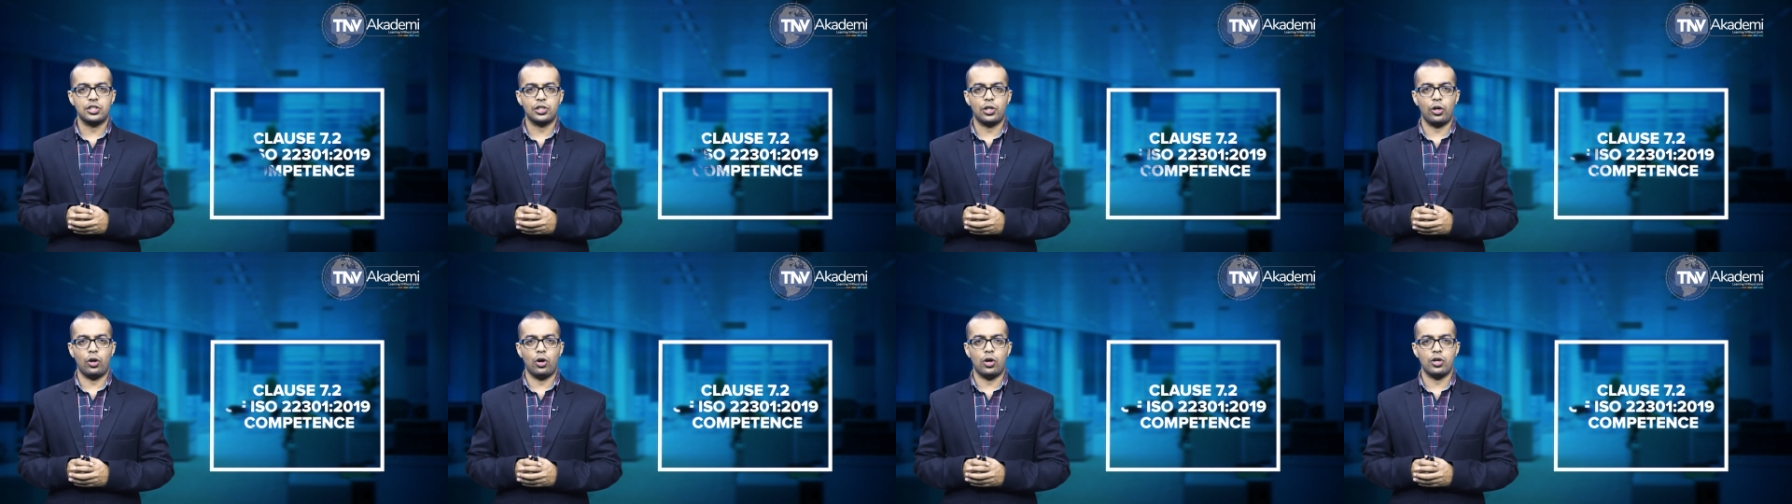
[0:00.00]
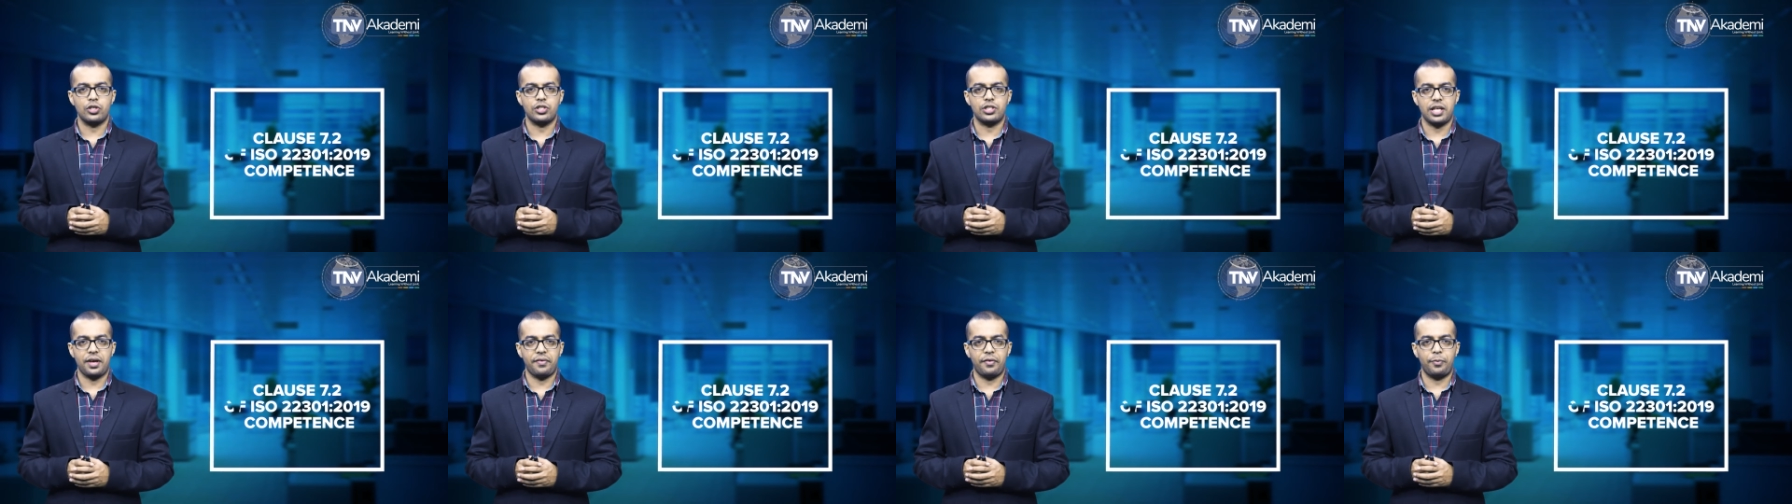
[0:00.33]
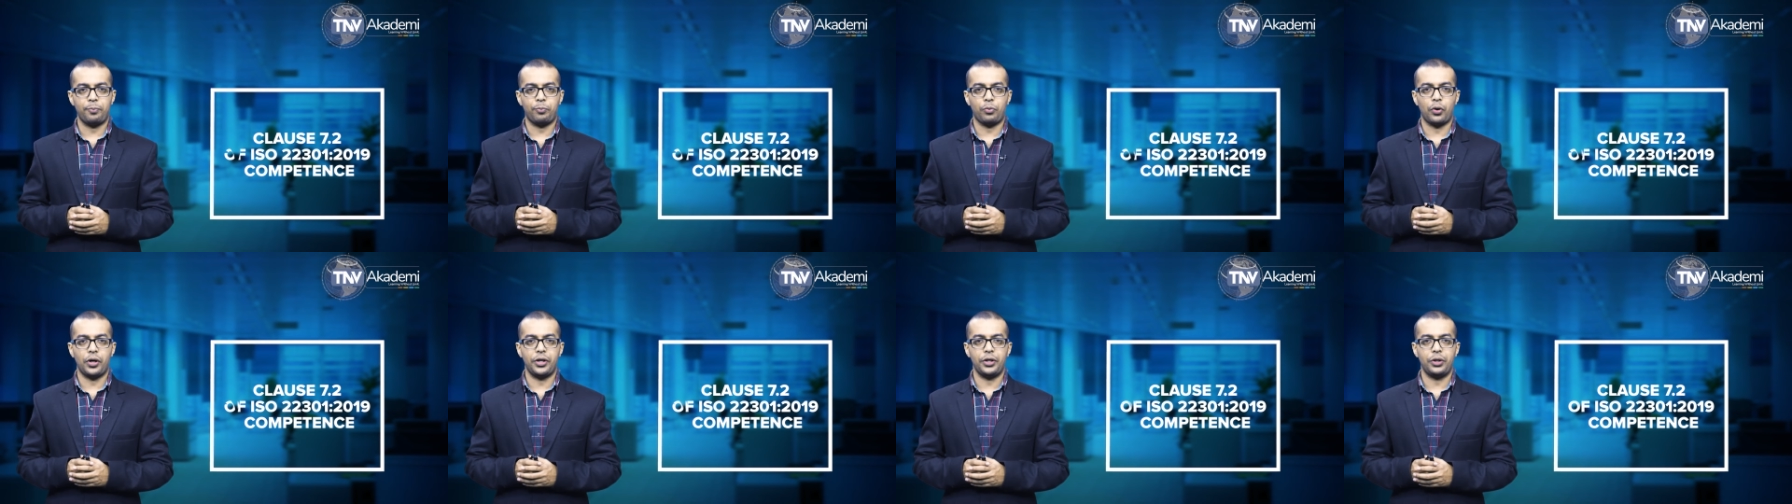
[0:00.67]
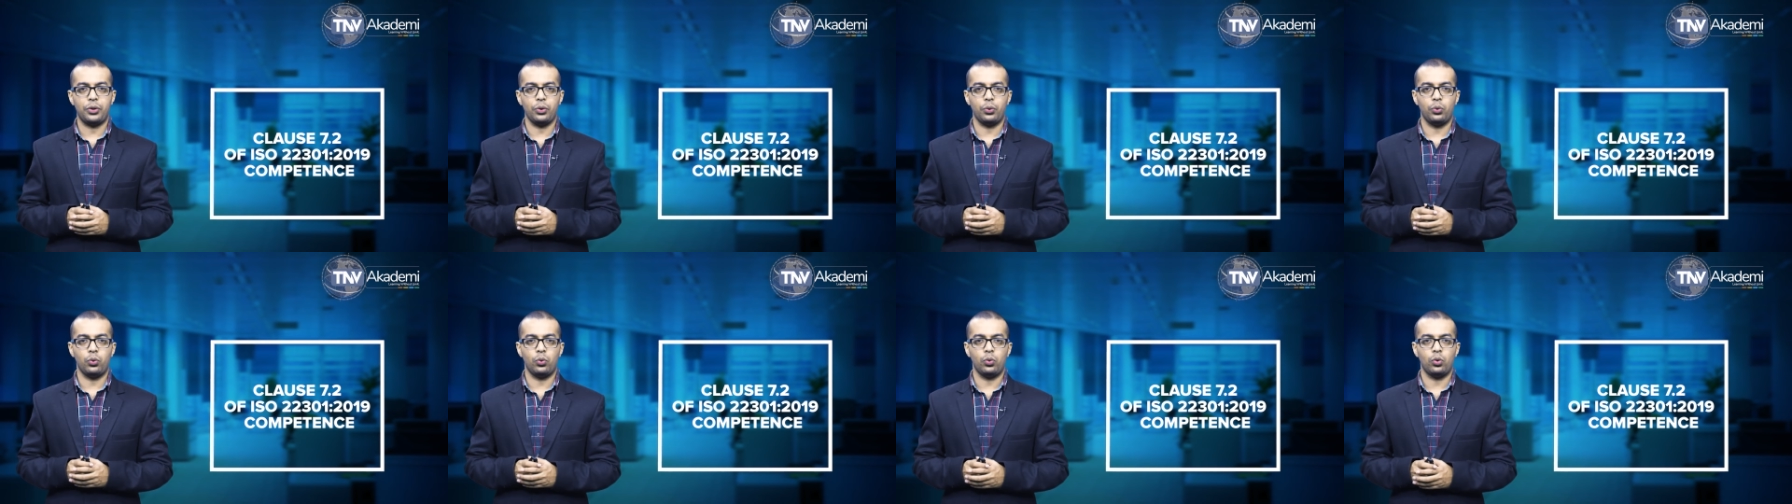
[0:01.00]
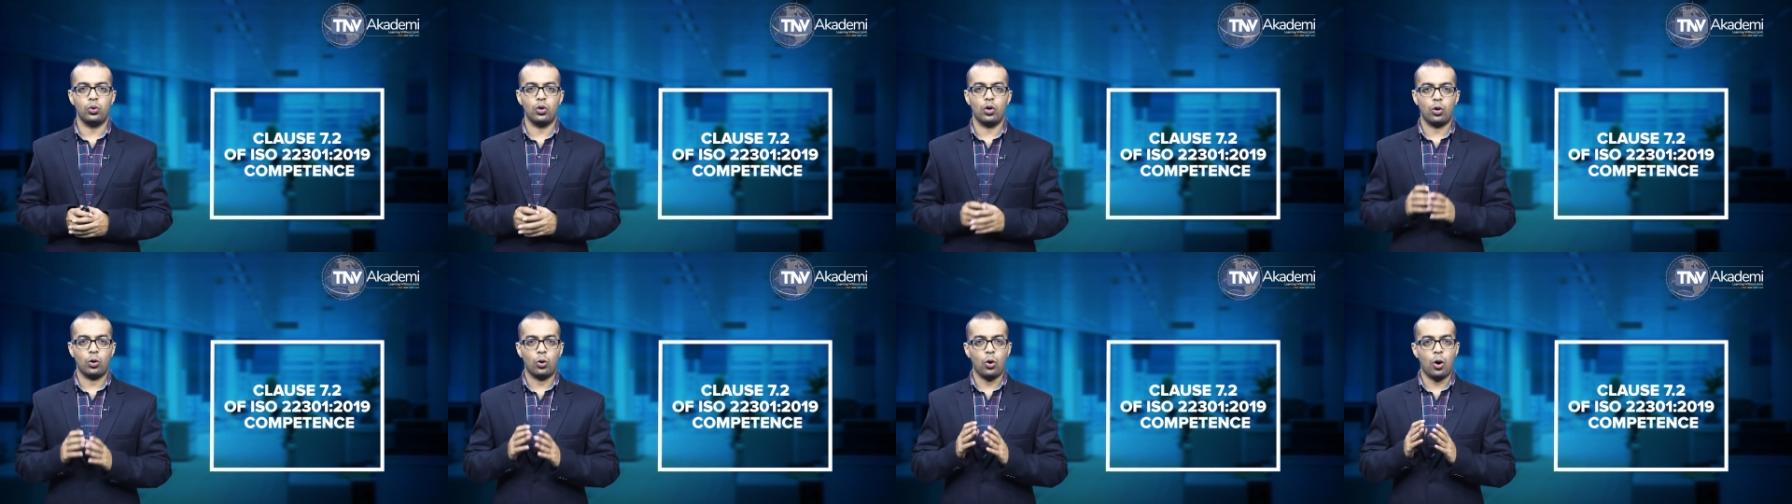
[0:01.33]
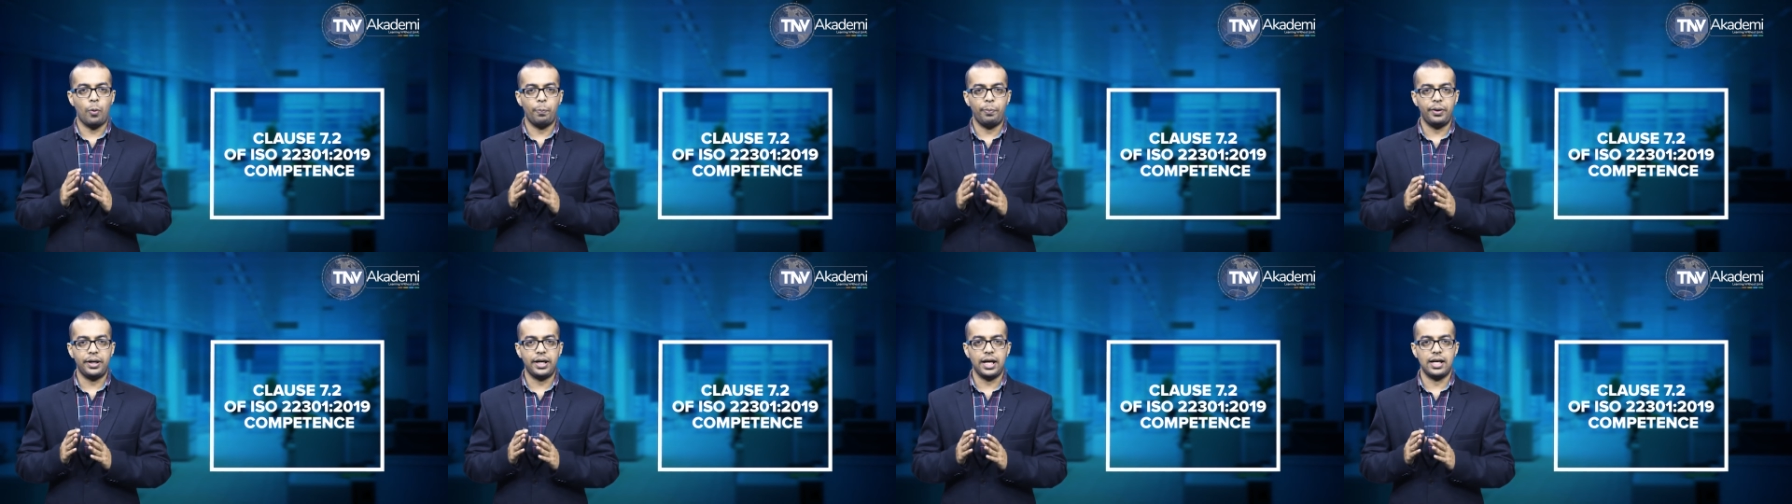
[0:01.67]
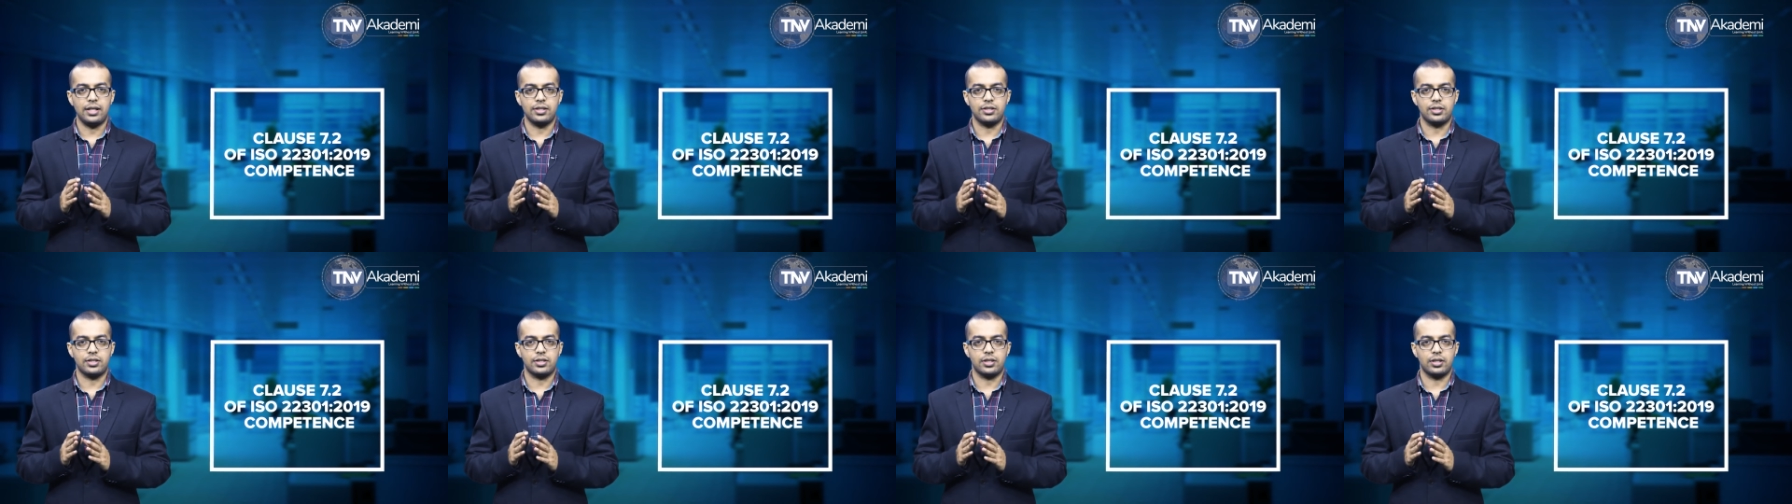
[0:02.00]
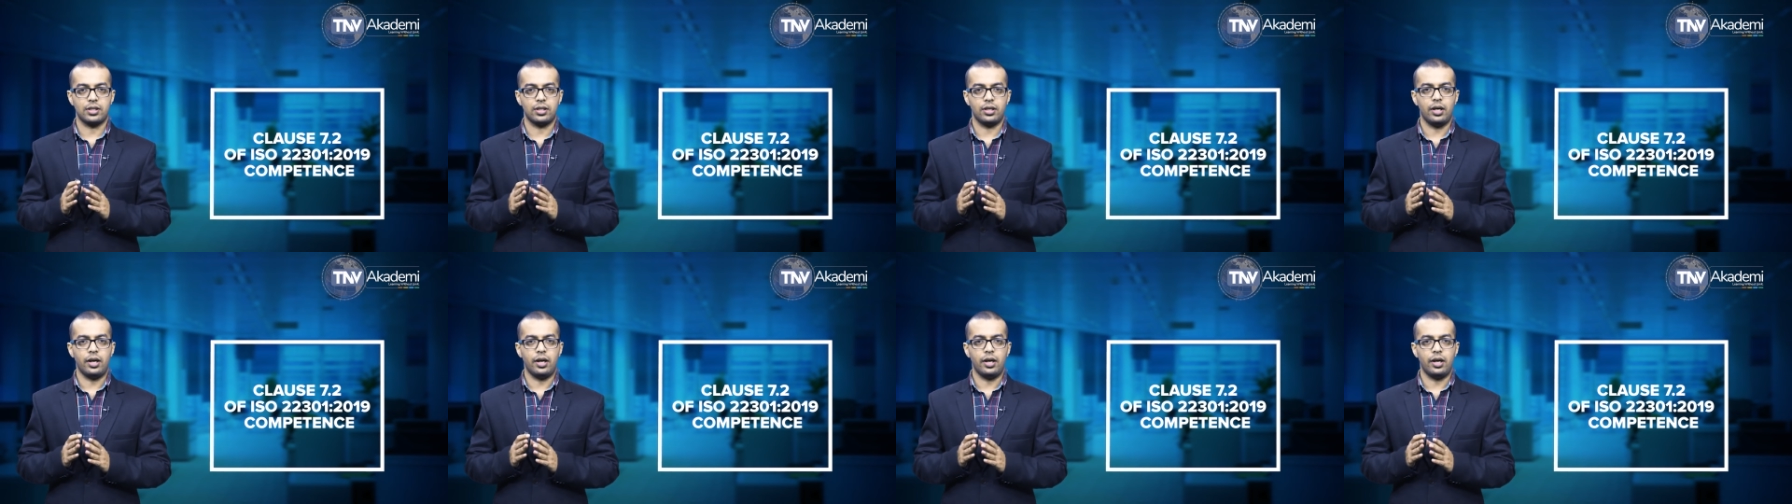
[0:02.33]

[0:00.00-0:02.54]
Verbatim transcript: clause 7.2 competence,